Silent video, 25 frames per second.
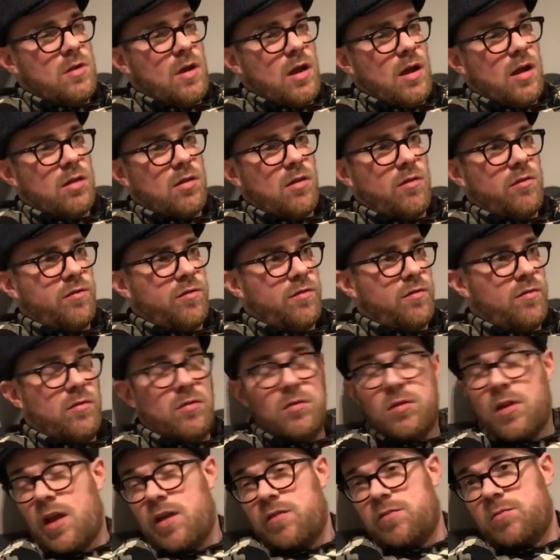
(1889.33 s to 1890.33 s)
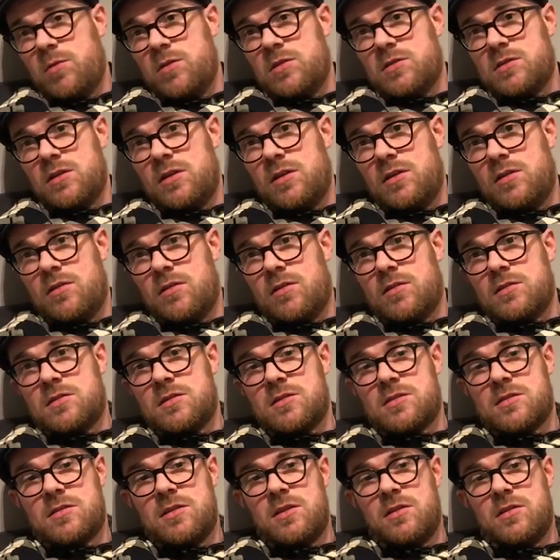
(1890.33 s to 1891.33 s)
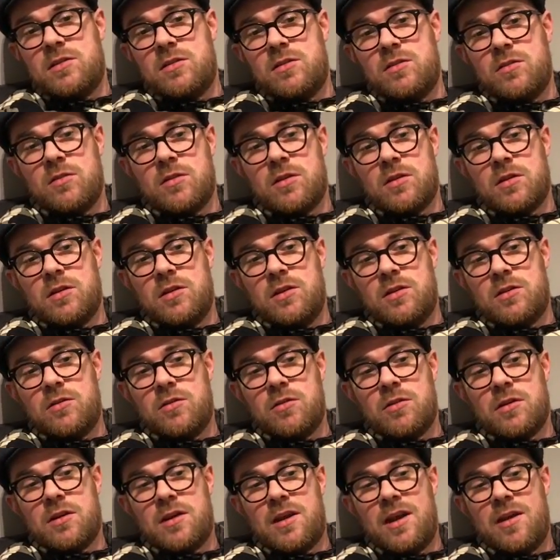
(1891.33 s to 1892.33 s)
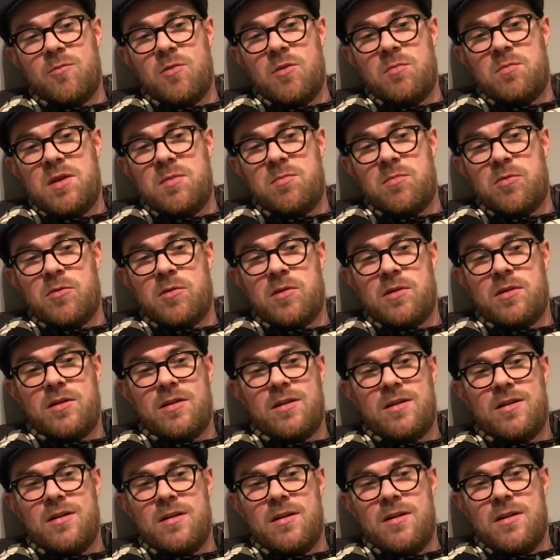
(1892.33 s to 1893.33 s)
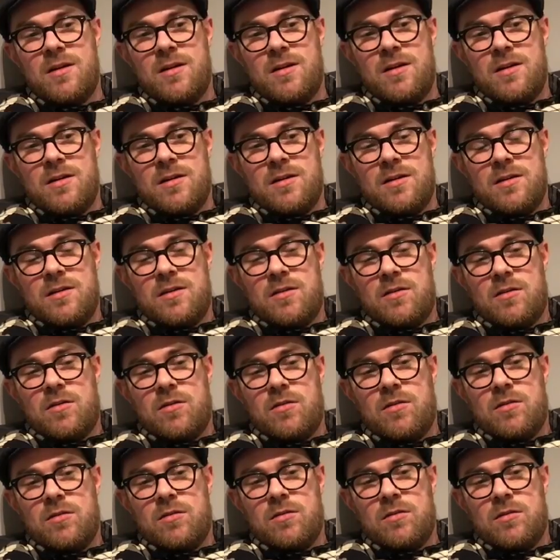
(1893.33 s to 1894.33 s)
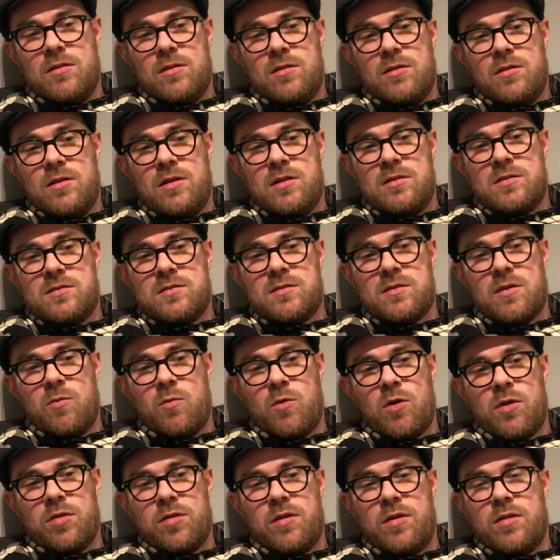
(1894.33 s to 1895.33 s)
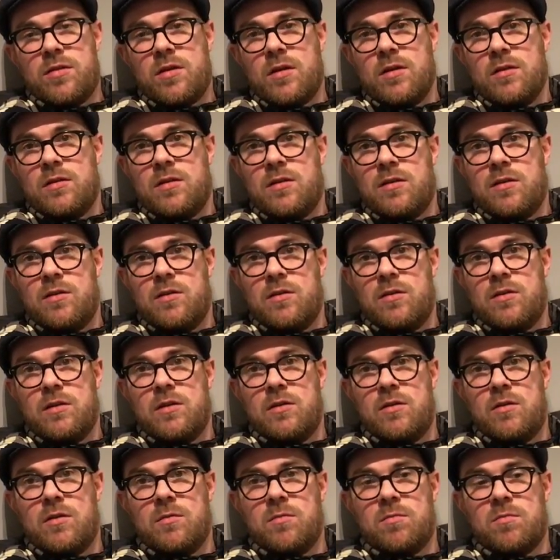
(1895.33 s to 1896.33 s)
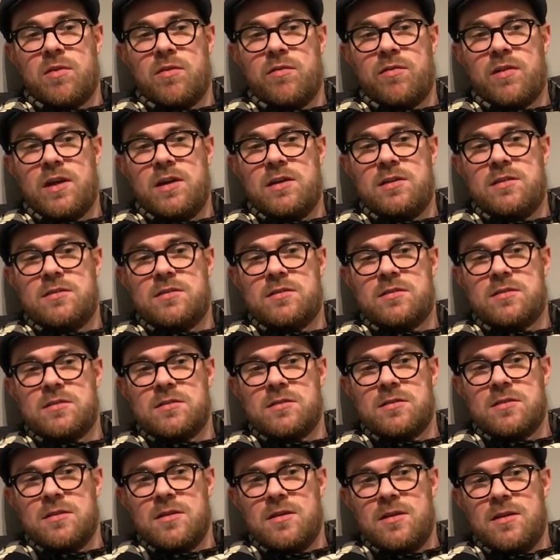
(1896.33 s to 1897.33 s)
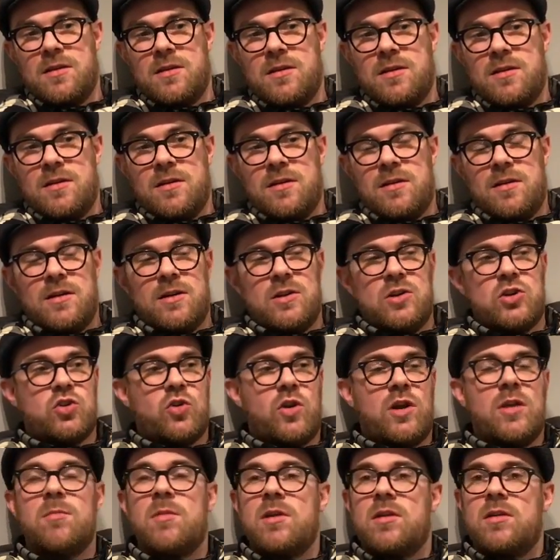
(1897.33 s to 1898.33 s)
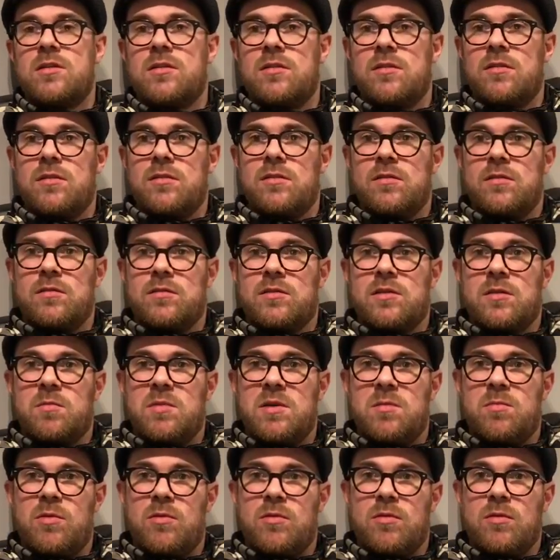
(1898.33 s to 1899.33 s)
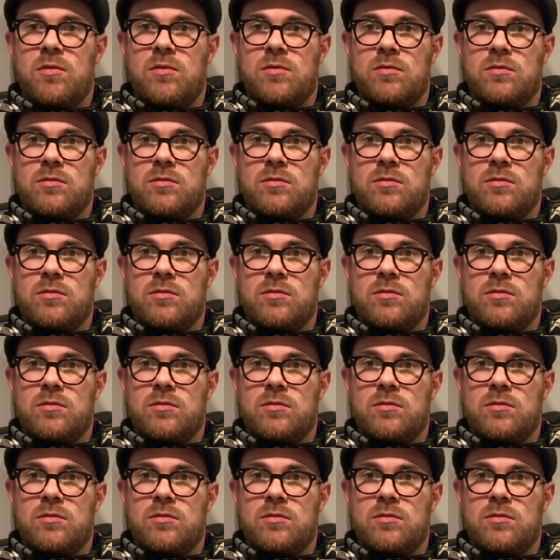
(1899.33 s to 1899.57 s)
I love live music. You know, it's just you do connect with people, and you know, it's a worthy thing to do. You know, it provides enjoyment to people.